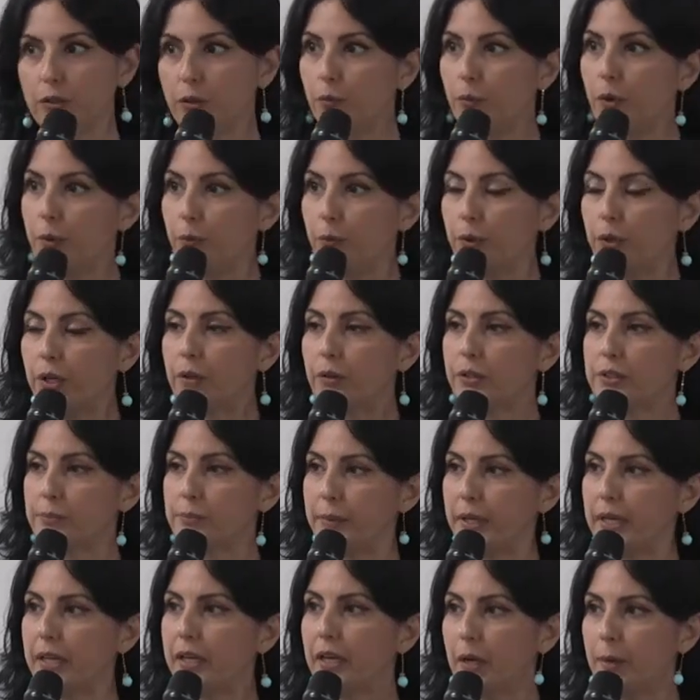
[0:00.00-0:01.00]
So when we are
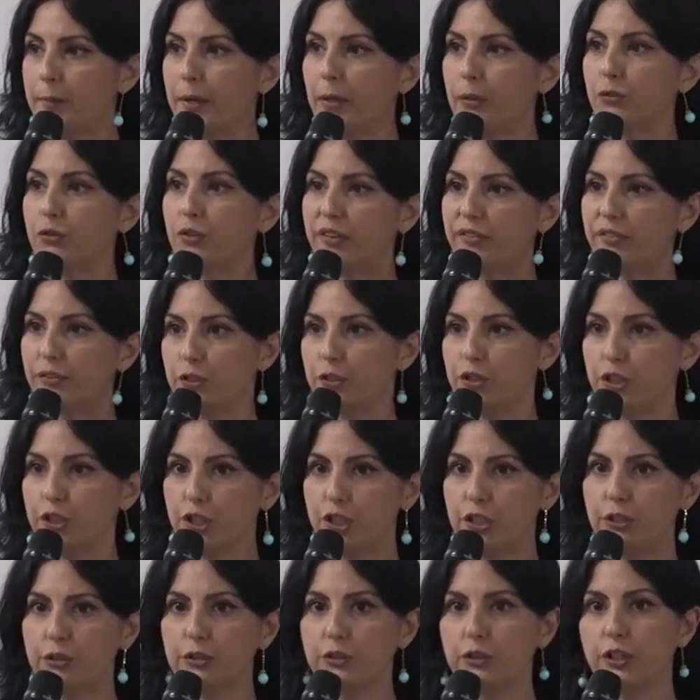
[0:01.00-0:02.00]
speaking about refugee
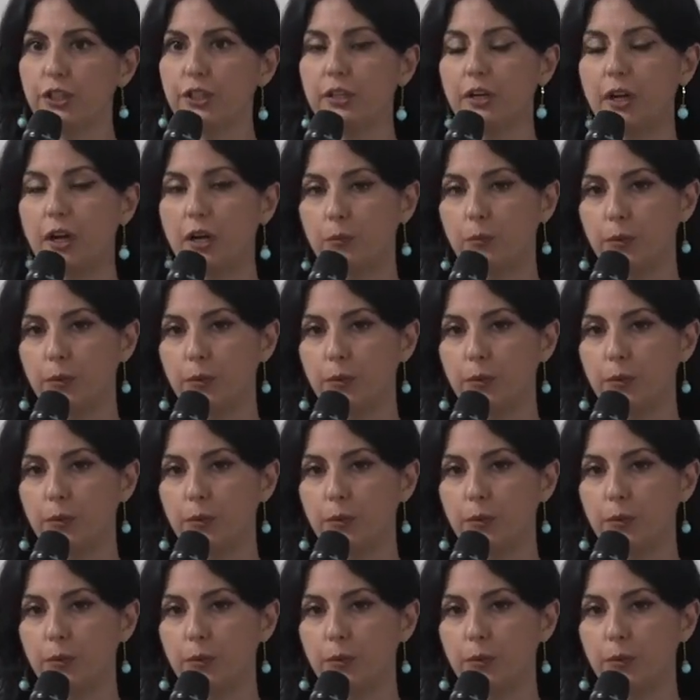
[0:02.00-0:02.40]
children,